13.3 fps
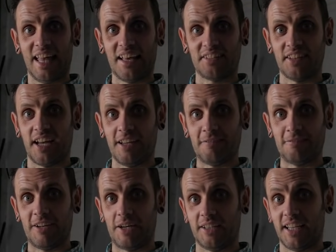last night
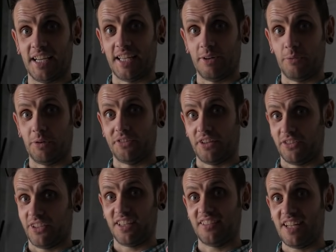felt like it was a
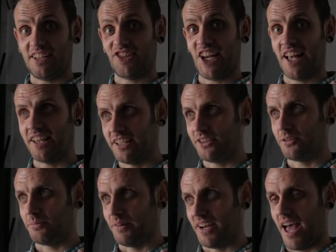six day
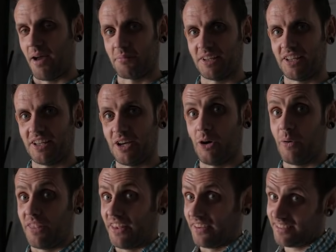challenge, but I'm gonna go
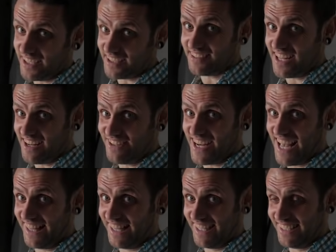with a six day
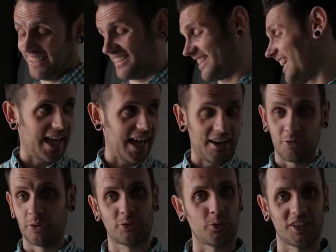challenge.
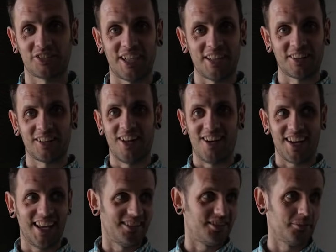Everyone's worked around the
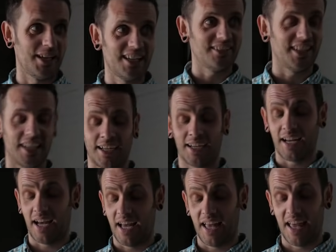clock, it's amazing.
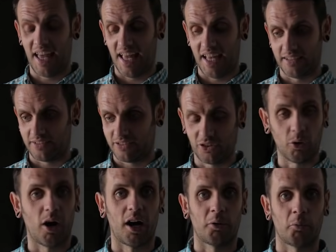It's
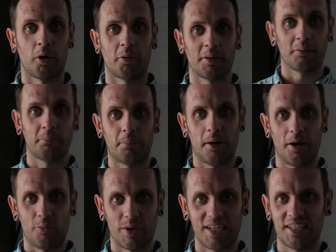so heartwarming,
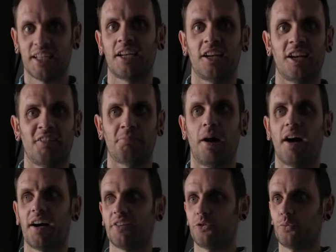but we didn't get enough
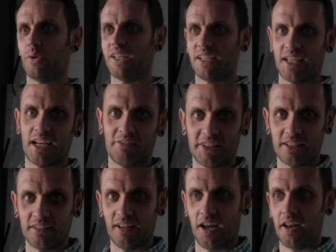parts, we didn't get
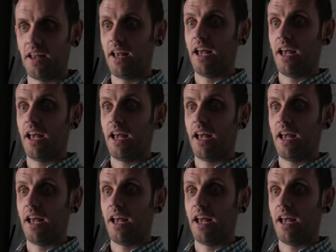everything done.